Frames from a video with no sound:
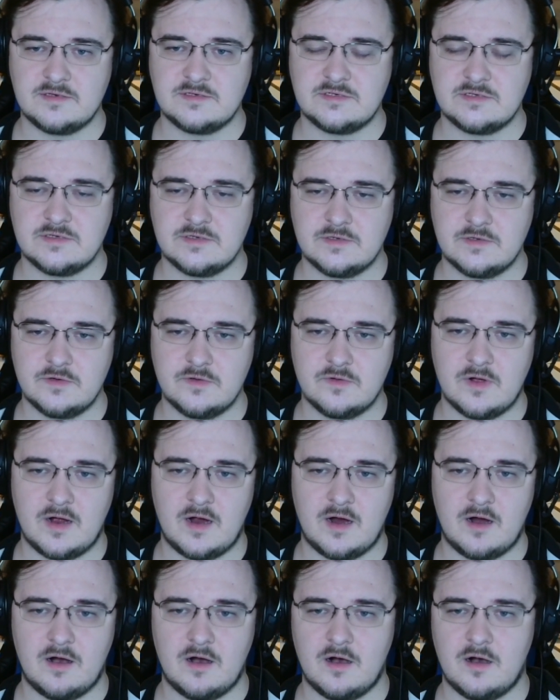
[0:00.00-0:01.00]
to
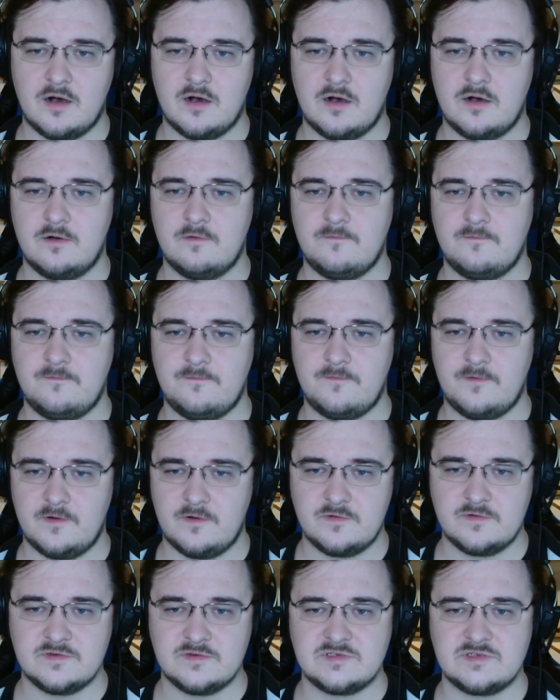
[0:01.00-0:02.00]
our
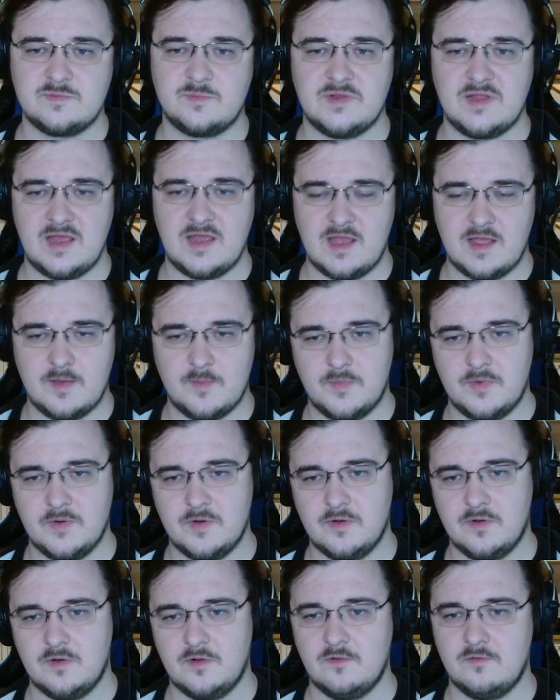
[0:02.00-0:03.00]
first
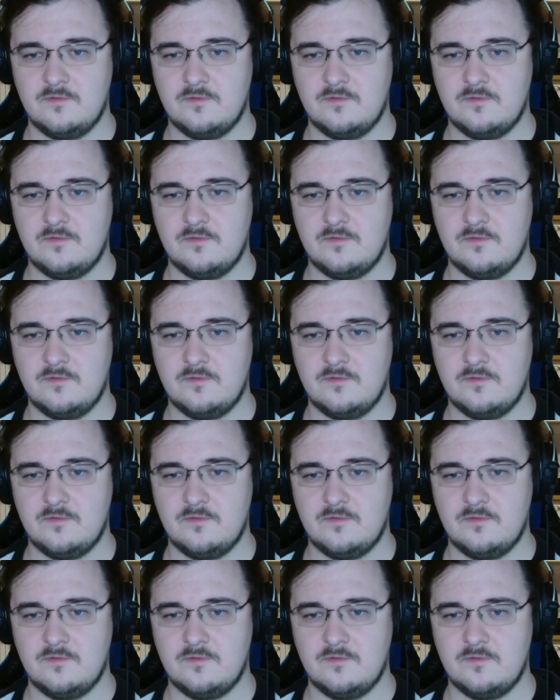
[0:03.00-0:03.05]
playable